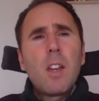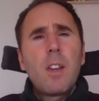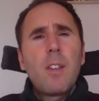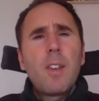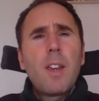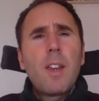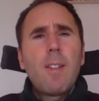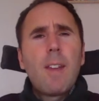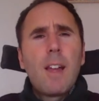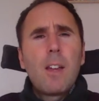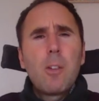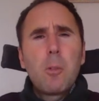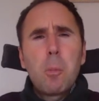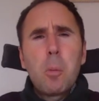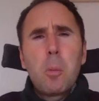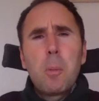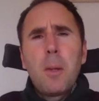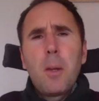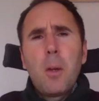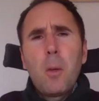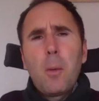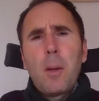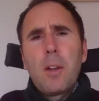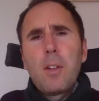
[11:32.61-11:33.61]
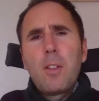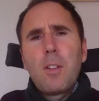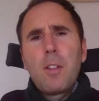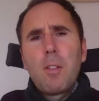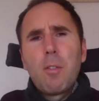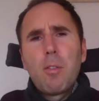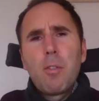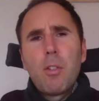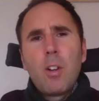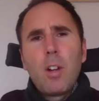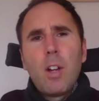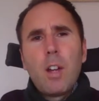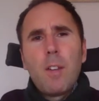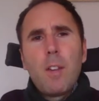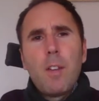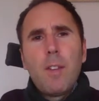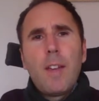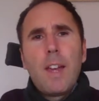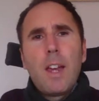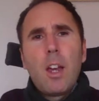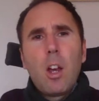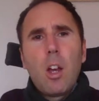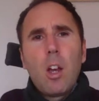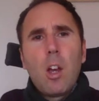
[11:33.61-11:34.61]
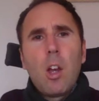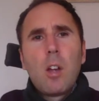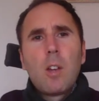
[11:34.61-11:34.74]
I think that's probably a question for another day I'll